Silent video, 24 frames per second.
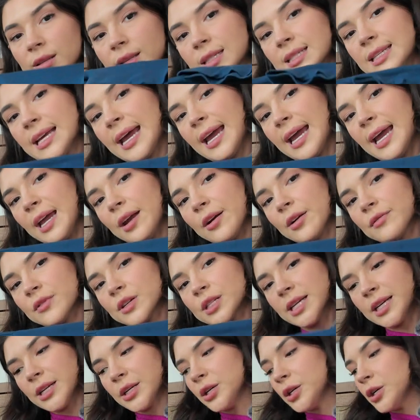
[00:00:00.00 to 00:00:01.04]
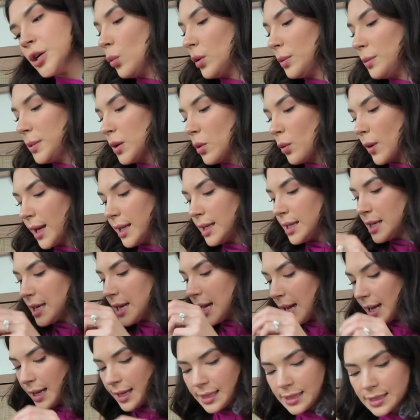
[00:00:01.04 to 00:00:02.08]
the day or for dinner would be quite
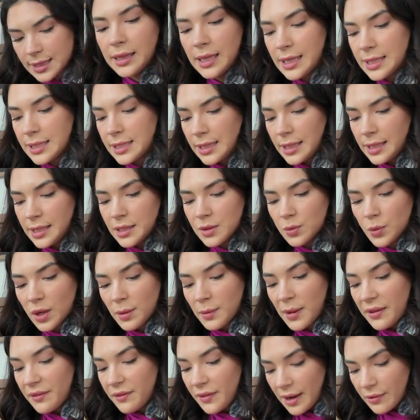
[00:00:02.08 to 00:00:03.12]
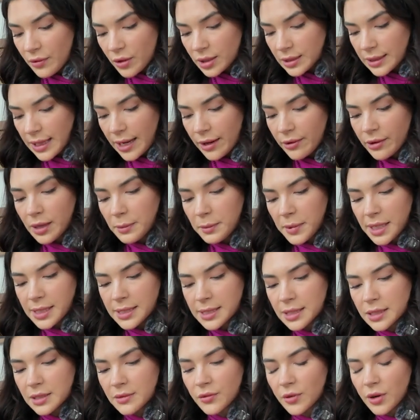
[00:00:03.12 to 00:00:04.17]
nice. This is one of my favorite layering
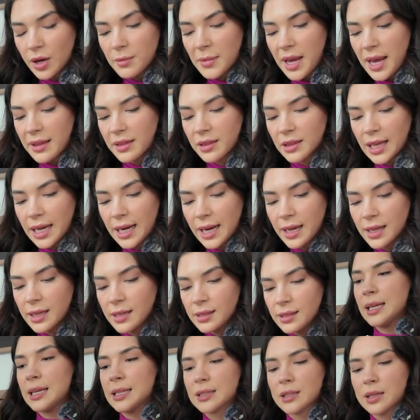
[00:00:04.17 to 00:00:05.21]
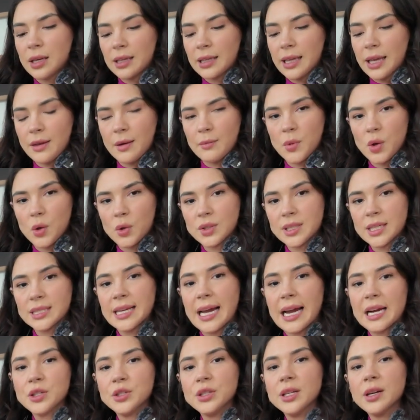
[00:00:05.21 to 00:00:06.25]
pieces from Athleta. It's got like thumb holes. It's
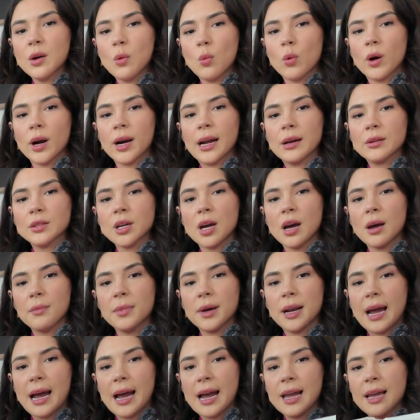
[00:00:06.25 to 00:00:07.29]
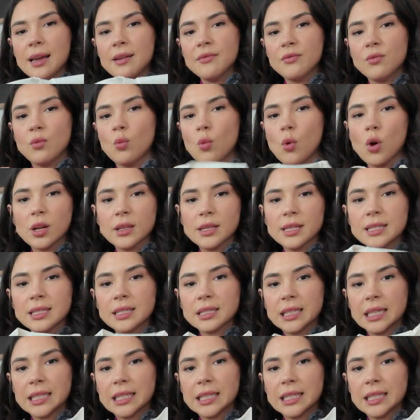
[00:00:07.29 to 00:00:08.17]
actually like a workout top, but I've worn this to